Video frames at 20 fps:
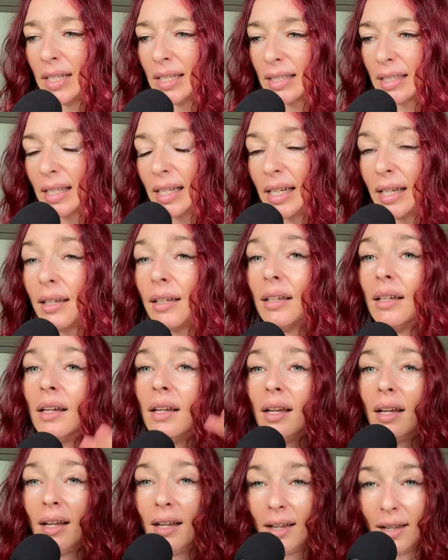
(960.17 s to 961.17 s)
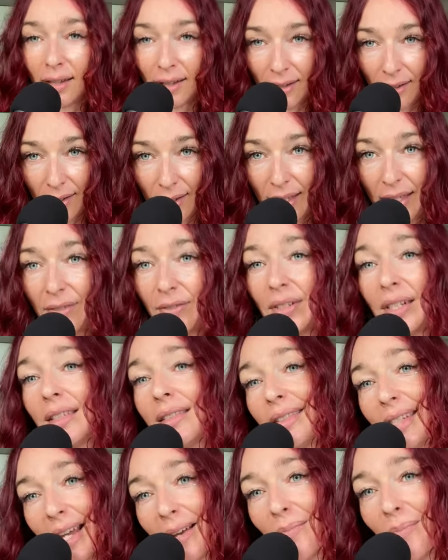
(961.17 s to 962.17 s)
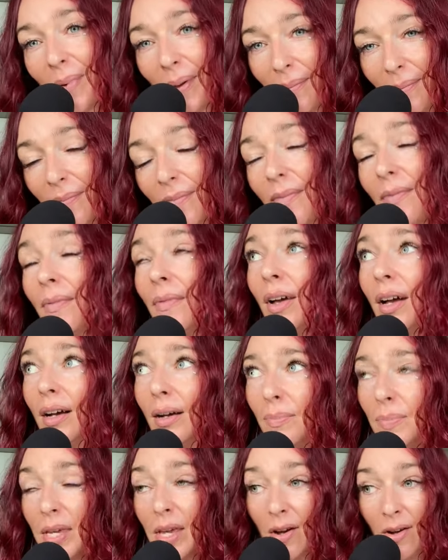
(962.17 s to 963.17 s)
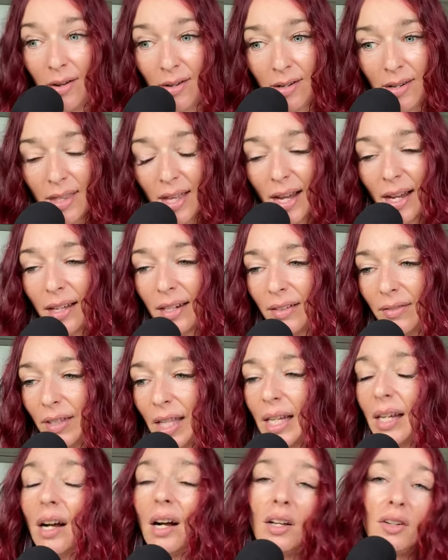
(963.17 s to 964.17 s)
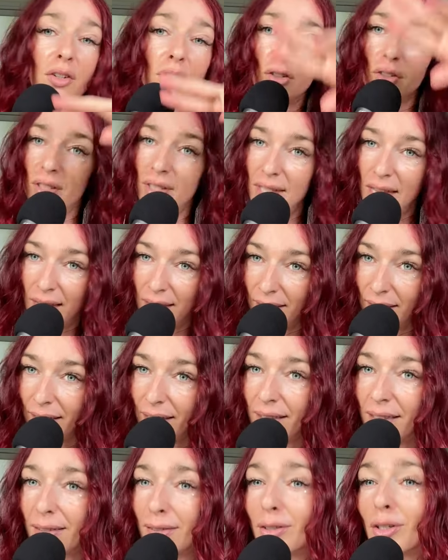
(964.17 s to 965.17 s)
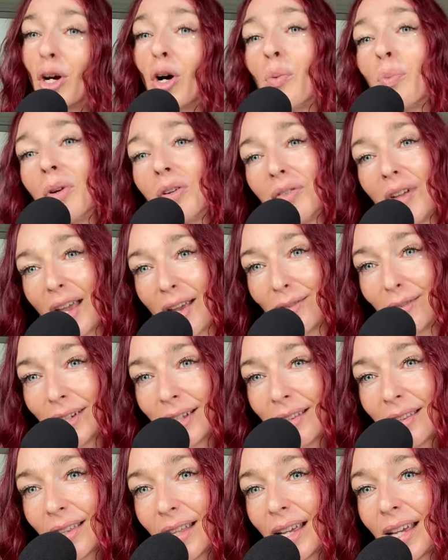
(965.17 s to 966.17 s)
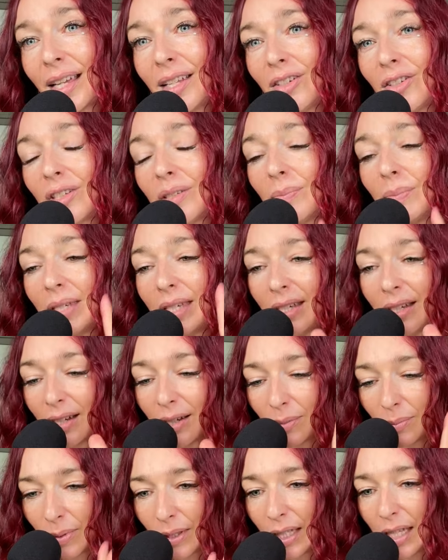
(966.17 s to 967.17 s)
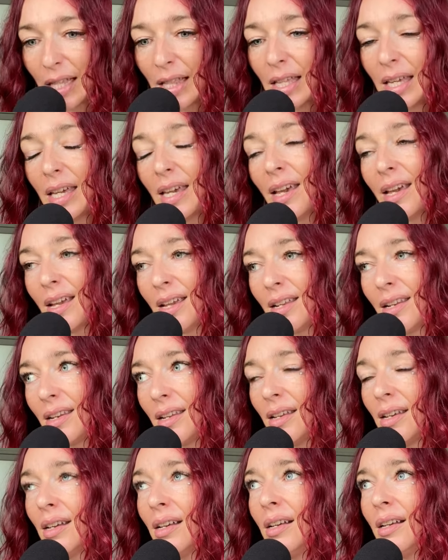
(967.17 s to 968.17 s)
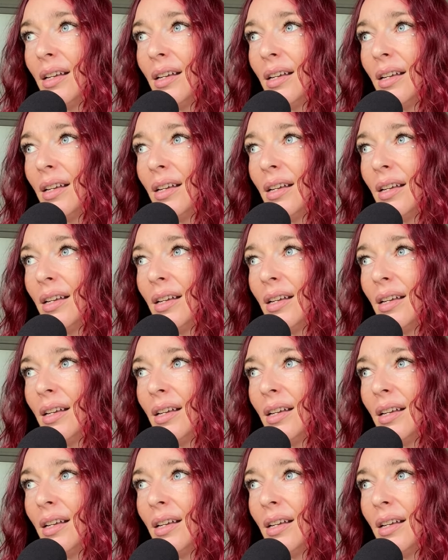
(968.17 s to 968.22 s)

is like, even a step uh, beyond that of like understanding the scope of everything and just being completely in